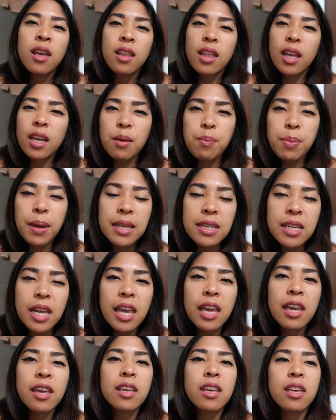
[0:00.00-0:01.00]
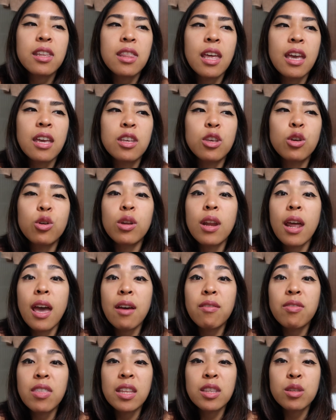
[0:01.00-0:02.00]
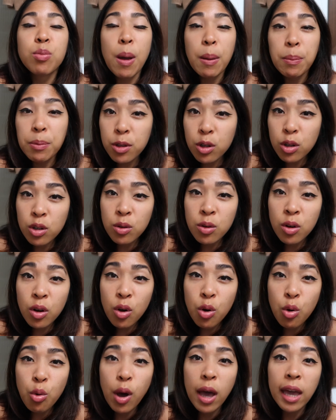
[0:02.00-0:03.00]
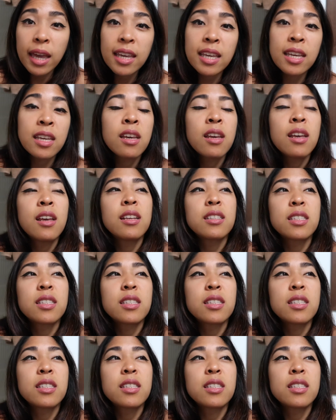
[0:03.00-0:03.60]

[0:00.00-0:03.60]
like a beignet that you could have that's popular in Hawaii.